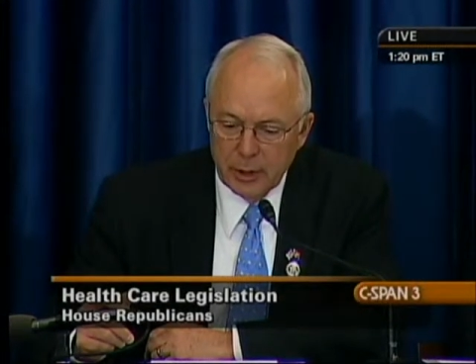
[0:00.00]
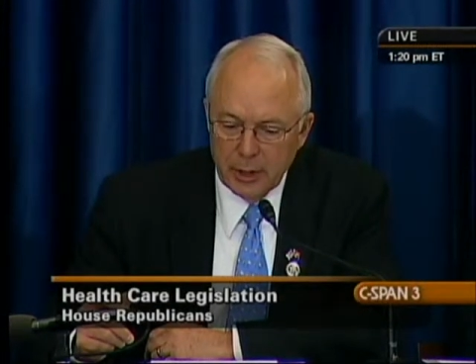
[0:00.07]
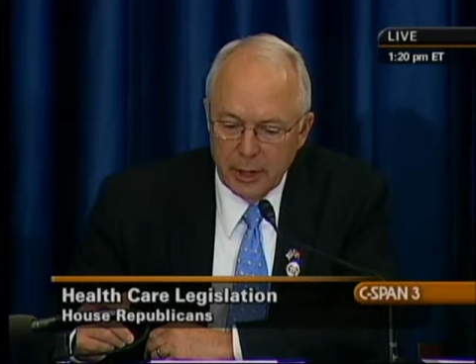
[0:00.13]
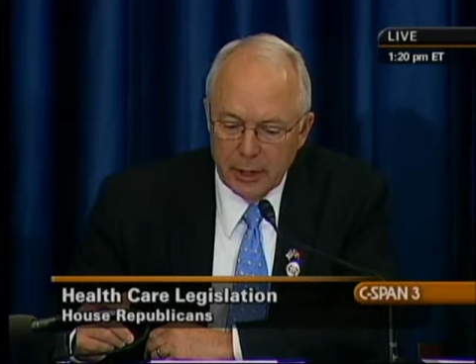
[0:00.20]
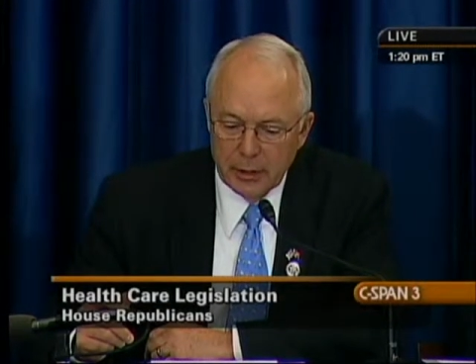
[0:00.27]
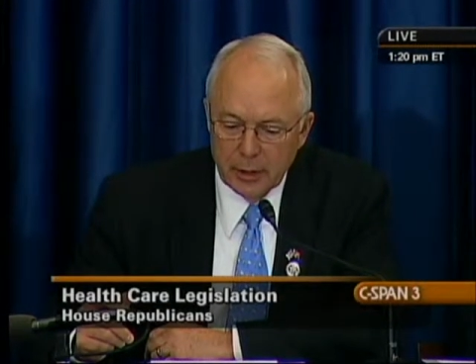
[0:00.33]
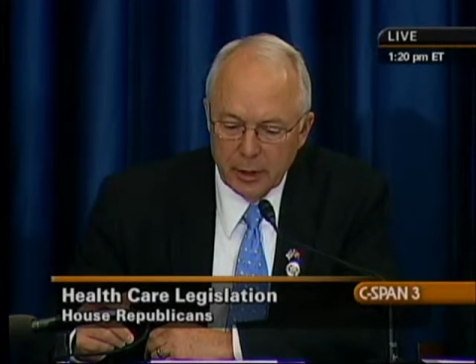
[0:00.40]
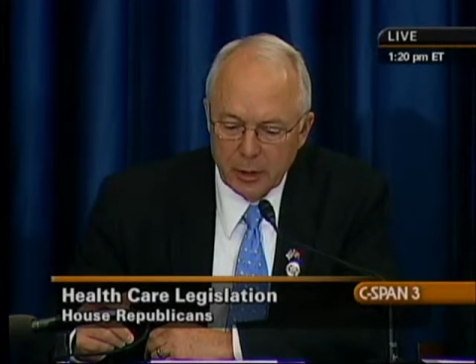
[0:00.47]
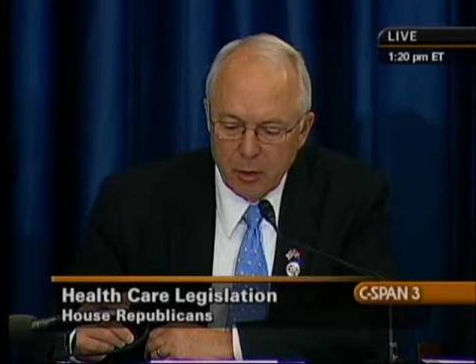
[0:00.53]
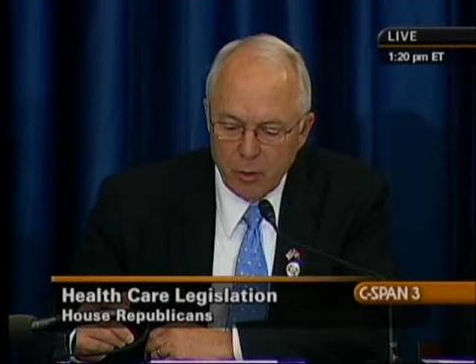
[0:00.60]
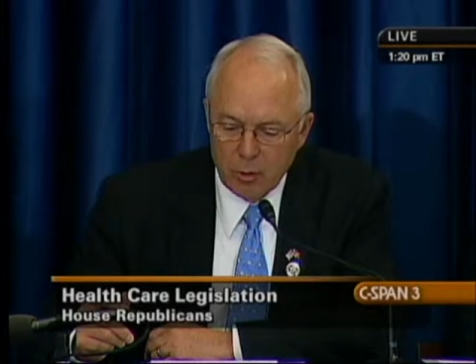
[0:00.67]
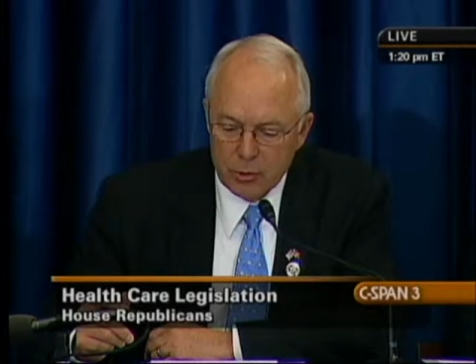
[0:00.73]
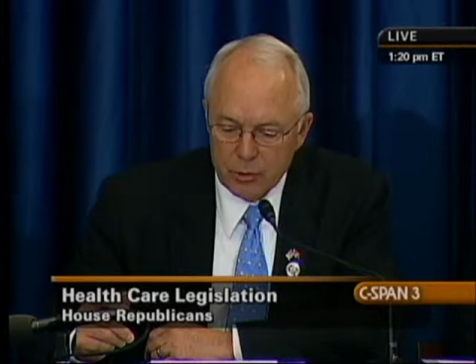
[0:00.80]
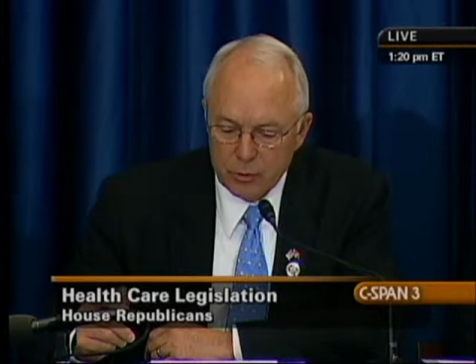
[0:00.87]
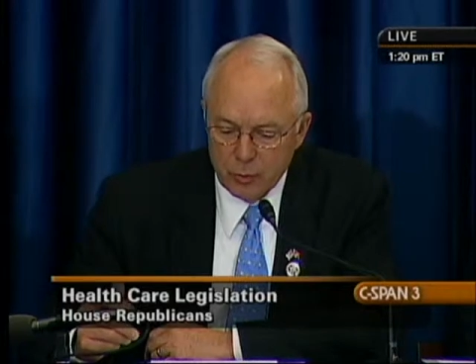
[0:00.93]
And of
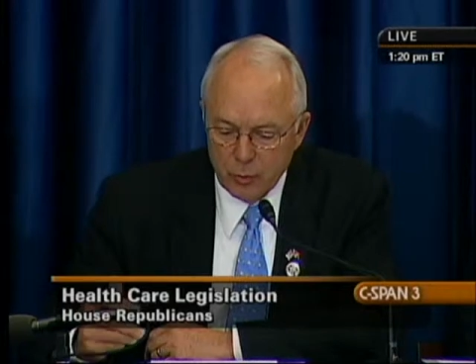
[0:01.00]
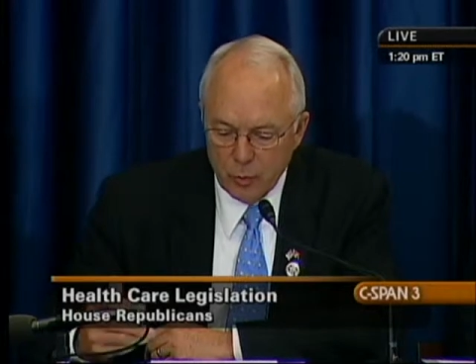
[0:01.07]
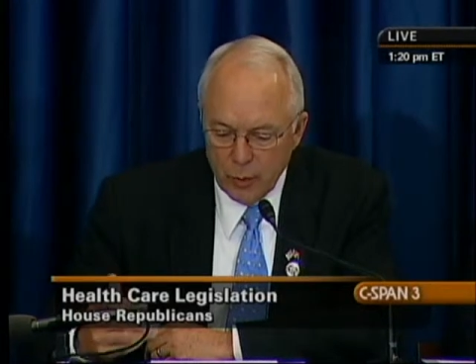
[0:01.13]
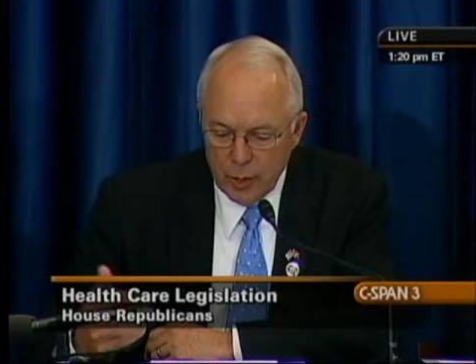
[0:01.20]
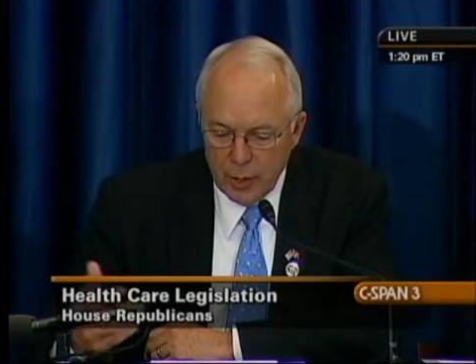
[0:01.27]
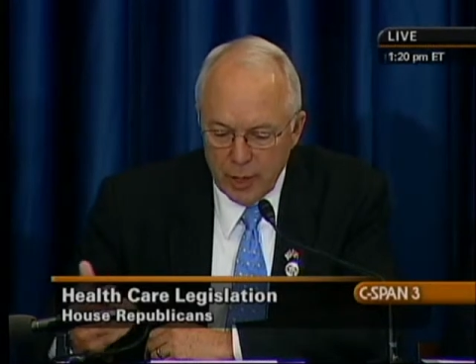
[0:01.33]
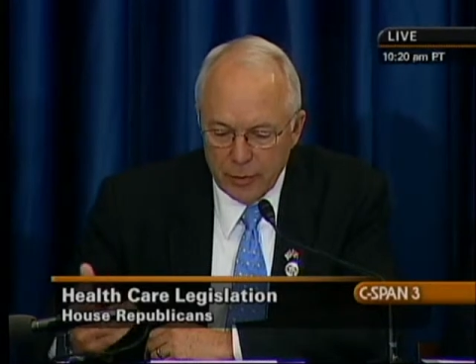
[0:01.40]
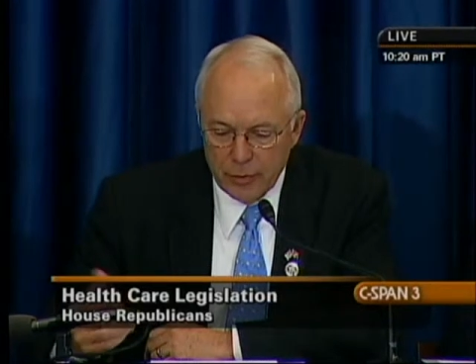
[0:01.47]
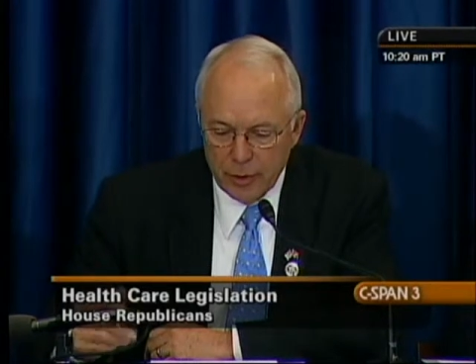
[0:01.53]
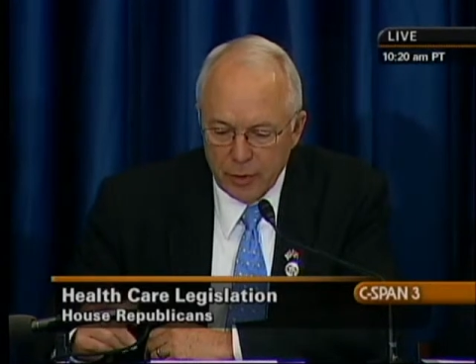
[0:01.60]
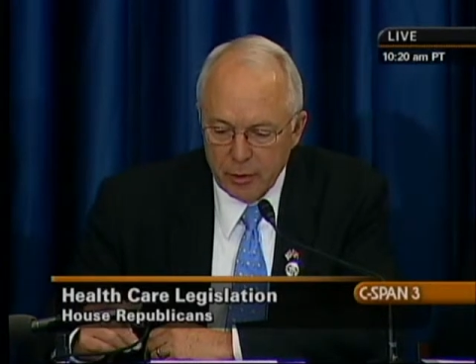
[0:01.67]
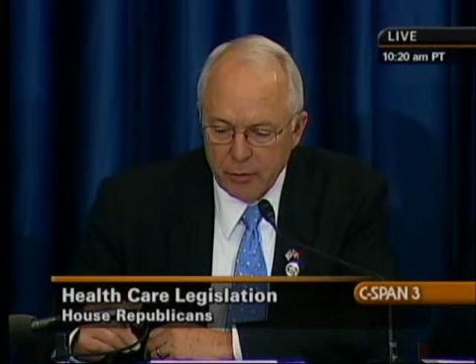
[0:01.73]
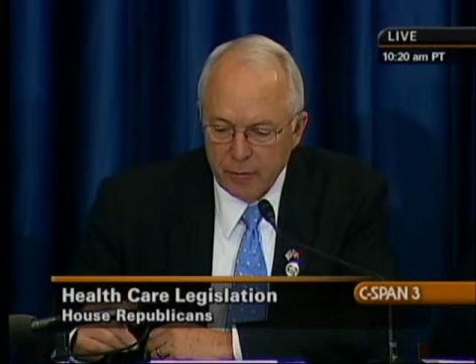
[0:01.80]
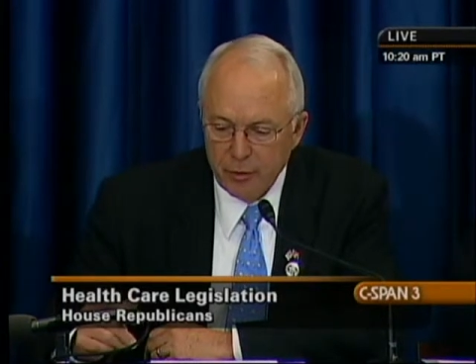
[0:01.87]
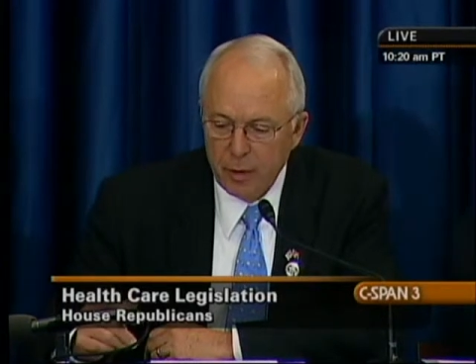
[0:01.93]
course, we, I
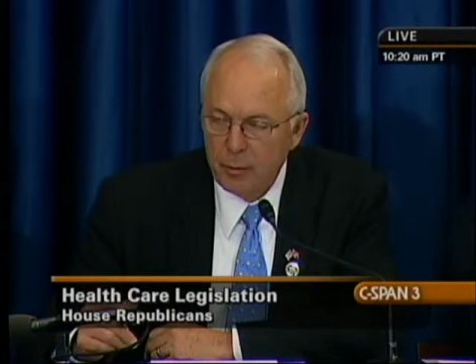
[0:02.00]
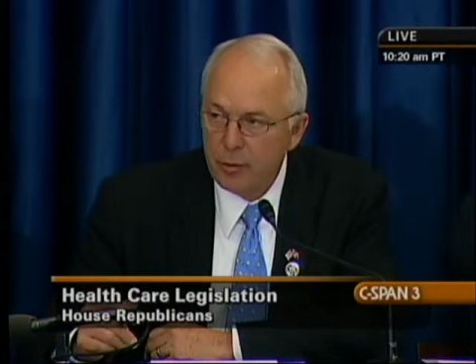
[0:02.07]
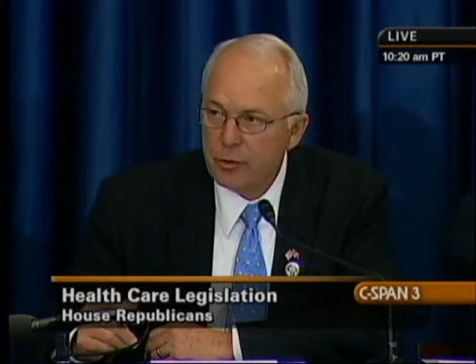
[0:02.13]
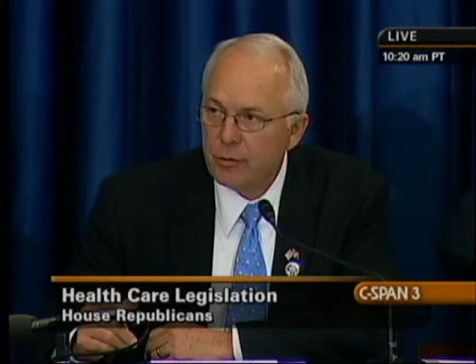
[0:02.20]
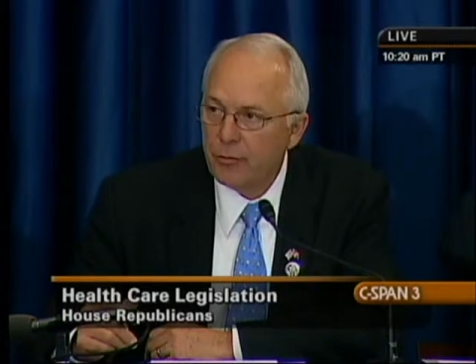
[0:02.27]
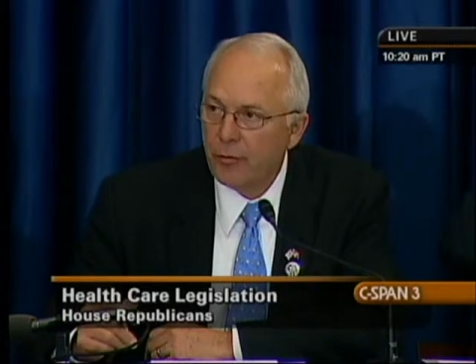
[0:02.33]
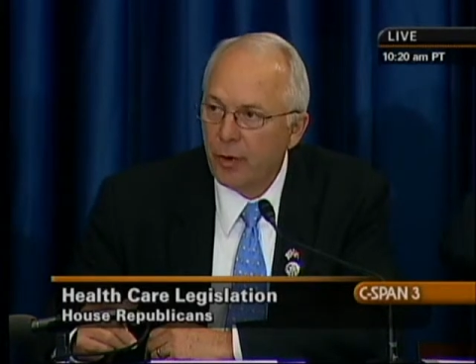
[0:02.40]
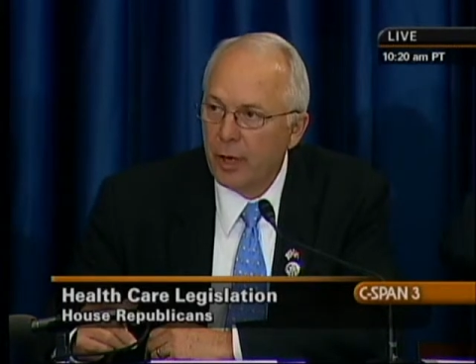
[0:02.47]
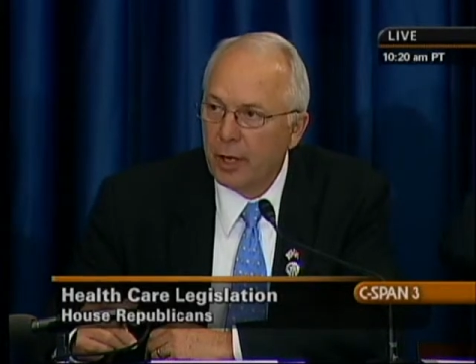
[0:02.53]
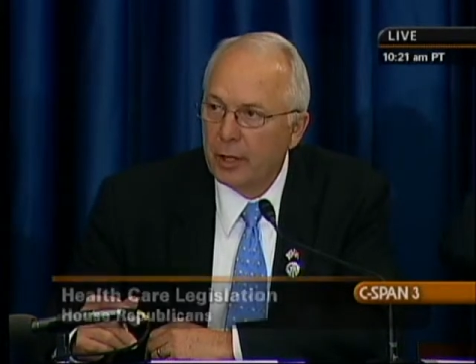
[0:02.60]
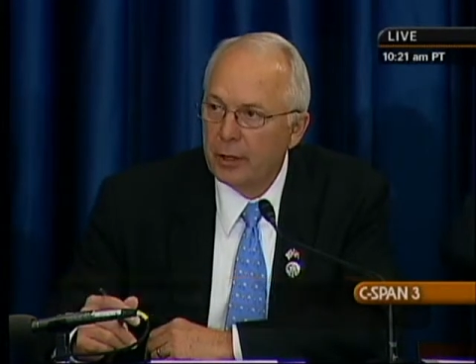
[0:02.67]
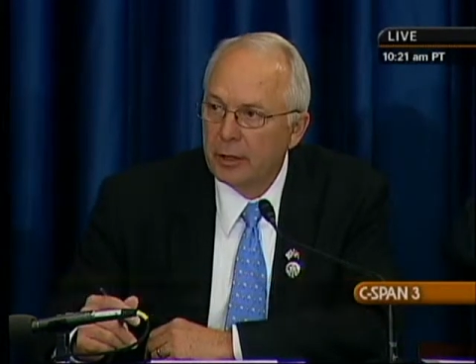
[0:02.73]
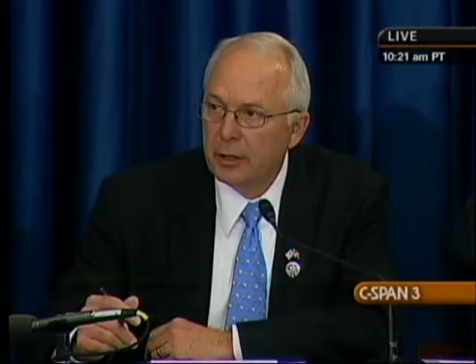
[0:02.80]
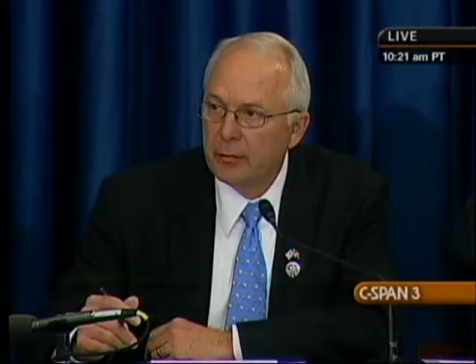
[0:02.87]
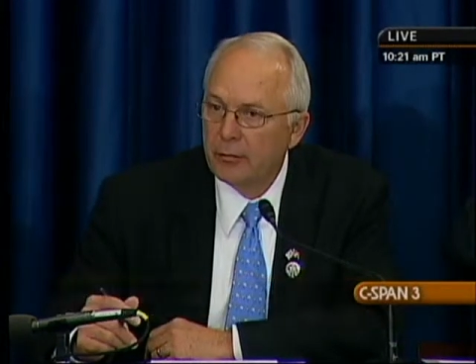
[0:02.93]
think, are very much
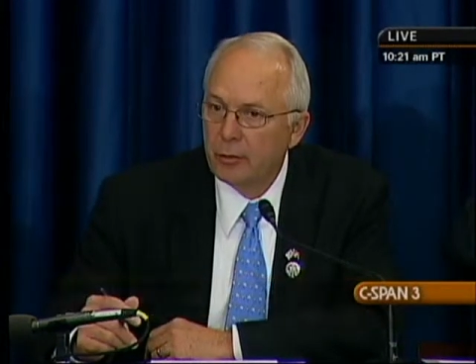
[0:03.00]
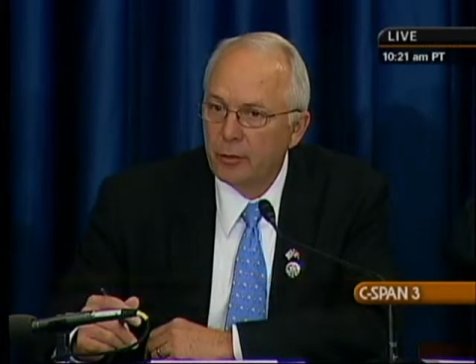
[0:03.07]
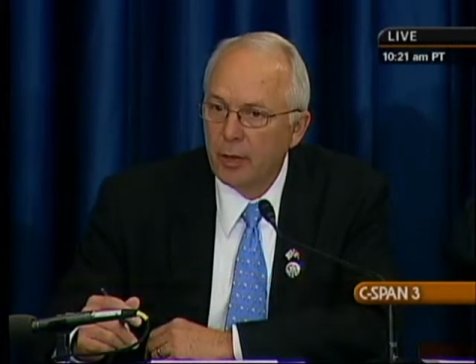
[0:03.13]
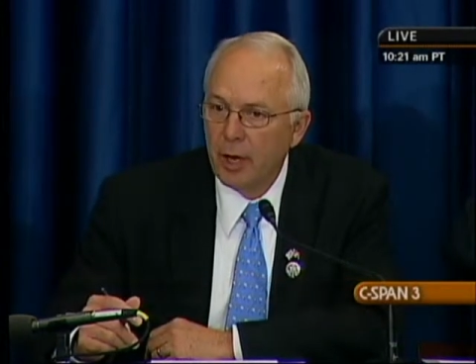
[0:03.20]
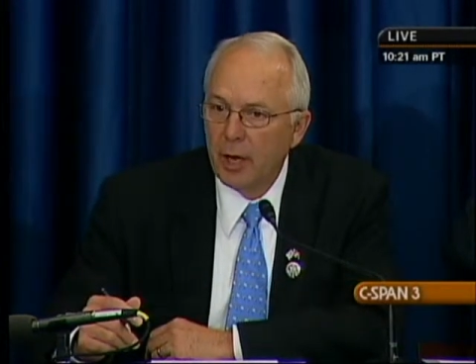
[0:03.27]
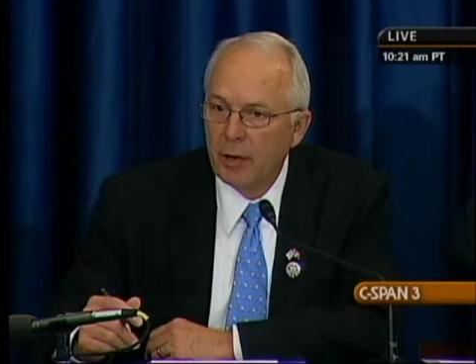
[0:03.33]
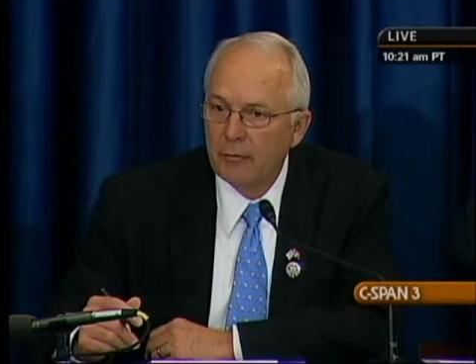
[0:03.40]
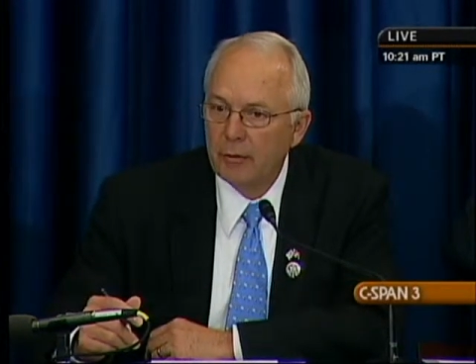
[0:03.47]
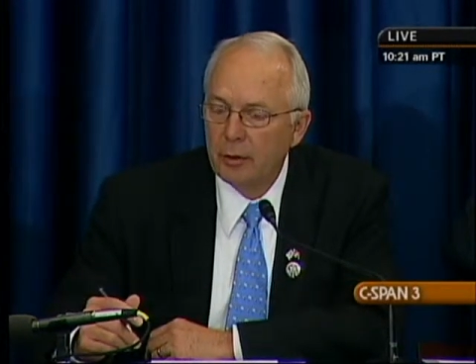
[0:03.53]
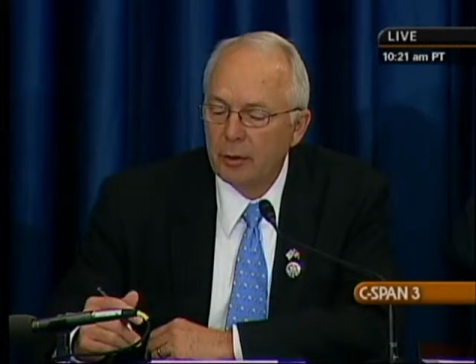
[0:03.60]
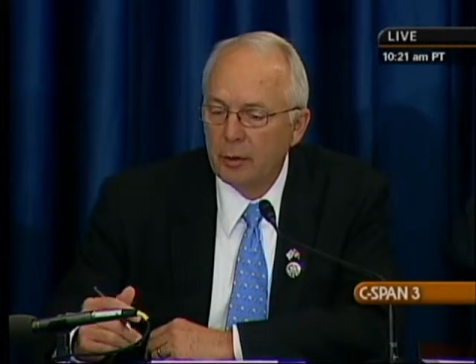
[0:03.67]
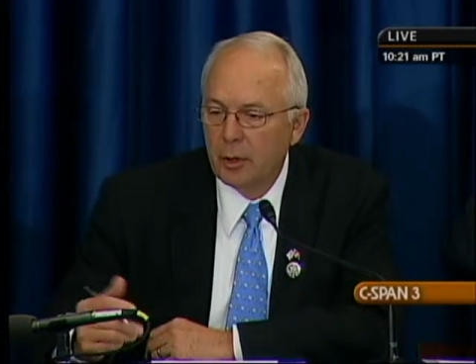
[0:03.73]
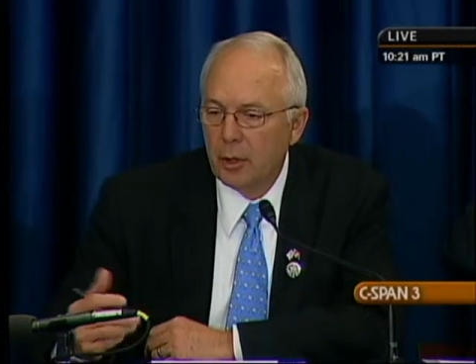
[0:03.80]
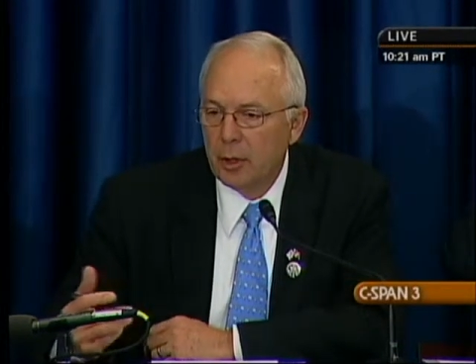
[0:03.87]
afraid that if you have a,